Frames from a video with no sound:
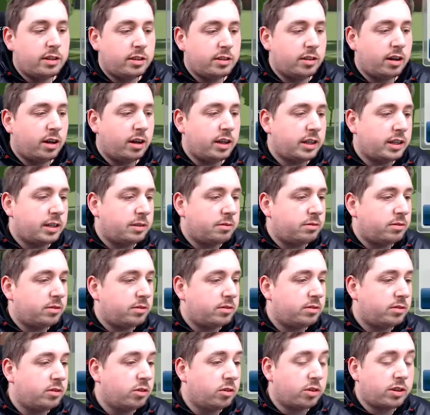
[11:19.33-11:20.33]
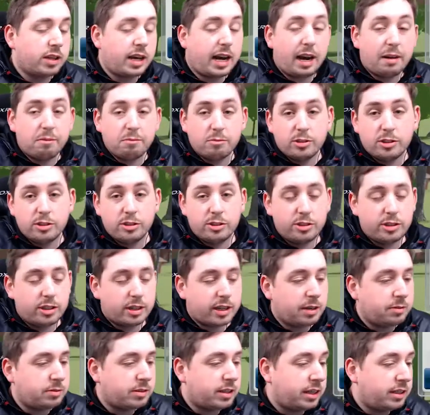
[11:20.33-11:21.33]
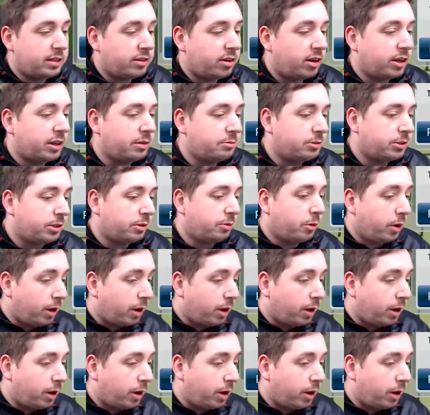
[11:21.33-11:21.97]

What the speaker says: Northamptonshire, I keep saying Nottinghamshire,